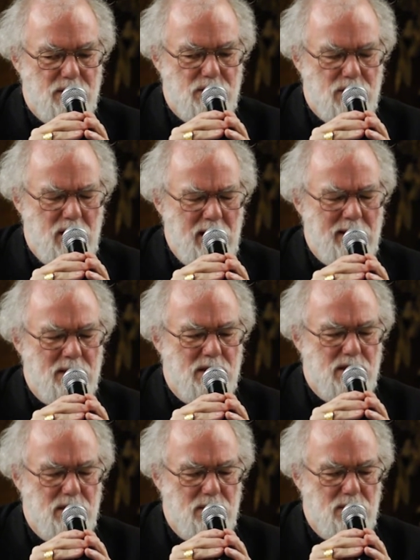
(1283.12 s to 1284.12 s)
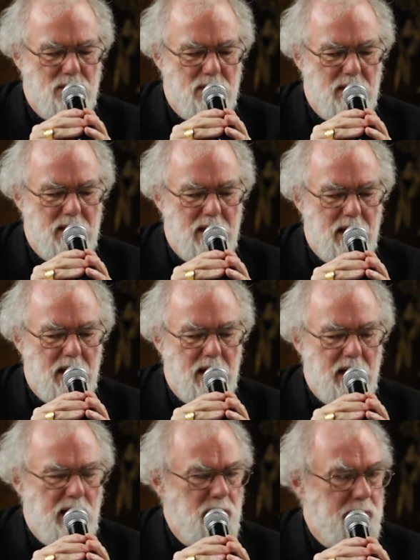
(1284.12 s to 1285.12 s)
trying to
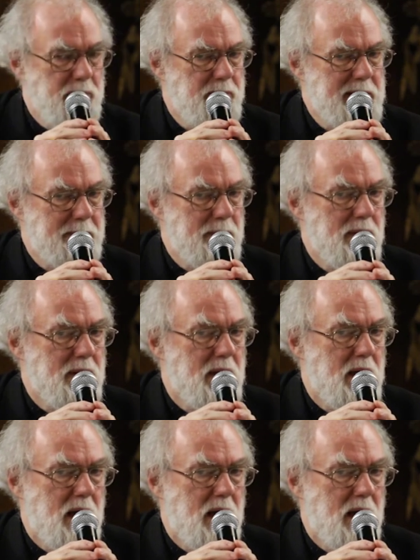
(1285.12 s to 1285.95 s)
help people